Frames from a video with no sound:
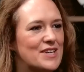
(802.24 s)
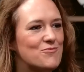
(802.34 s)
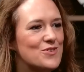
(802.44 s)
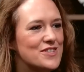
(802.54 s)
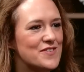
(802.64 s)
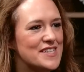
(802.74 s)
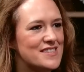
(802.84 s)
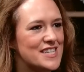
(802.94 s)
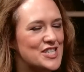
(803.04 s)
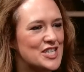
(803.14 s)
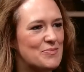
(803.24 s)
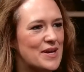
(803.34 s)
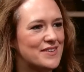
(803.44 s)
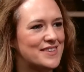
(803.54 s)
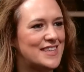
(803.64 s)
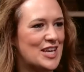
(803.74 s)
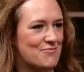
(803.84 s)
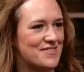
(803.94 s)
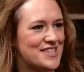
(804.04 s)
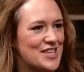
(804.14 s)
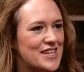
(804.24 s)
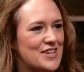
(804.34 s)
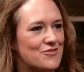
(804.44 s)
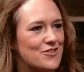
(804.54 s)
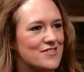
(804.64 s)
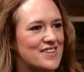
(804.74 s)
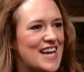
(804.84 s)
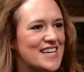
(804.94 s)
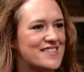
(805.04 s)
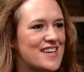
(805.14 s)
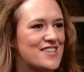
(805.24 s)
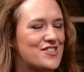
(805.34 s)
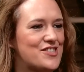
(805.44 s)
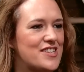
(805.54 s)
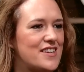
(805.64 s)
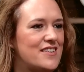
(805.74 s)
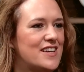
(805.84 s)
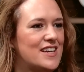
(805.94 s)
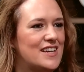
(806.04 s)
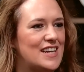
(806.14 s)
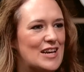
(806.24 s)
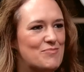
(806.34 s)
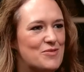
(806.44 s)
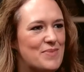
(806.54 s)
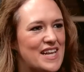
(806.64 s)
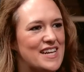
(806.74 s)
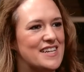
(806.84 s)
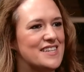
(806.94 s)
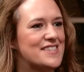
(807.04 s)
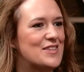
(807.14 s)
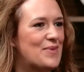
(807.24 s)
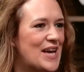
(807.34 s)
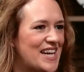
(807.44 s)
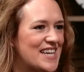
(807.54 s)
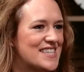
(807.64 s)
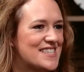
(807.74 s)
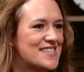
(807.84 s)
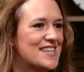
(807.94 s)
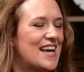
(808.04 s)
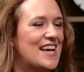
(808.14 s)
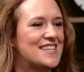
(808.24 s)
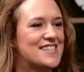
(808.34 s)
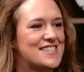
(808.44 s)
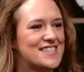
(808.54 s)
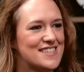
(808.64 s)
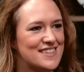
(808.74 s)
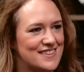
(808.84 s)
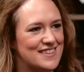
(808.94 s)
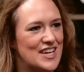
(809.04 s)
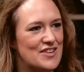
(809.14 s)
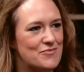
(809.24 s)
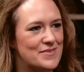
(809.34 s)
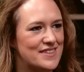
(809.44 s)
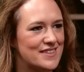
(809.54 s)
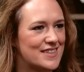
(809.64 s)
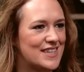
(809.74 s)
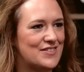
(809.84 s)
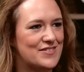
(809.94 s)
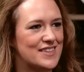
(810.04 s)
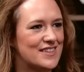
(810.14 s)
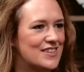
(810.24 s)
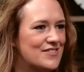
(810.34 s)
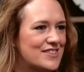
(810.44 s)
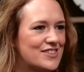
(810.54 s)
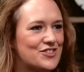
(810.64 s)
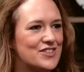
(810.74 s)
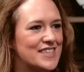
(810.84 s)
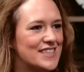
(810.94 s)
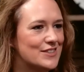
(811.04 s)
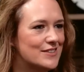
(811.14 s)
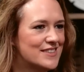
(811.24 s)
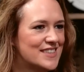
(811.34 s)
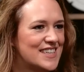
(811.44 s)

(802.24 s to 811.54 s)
and what's fascinating about them is that they've got access to Lambeth Palace, the palace, and the government, the kind of that golden triangle,